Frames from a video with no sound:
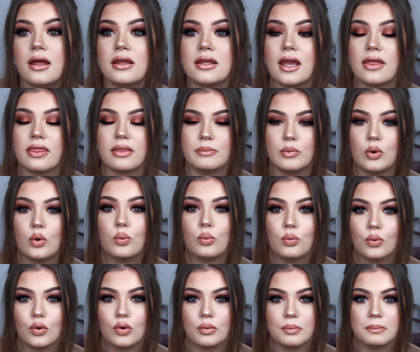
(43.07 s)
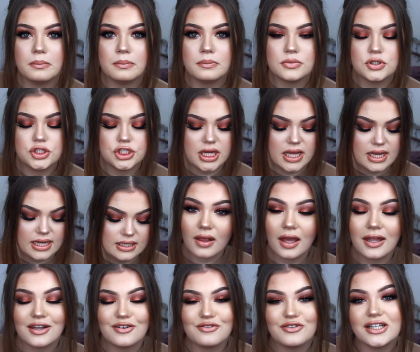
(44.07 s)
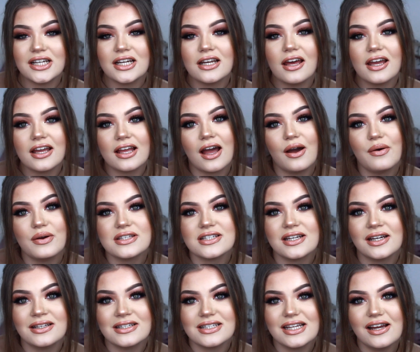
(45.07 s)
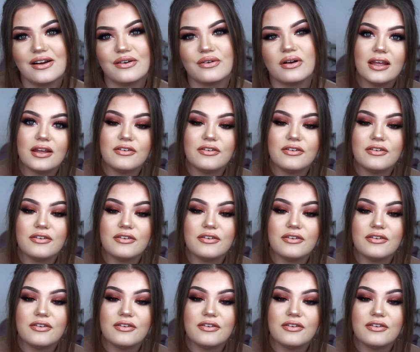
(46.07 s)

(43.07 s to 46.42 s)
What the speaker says: yeah, the more warm shade, and I really like how it turned out.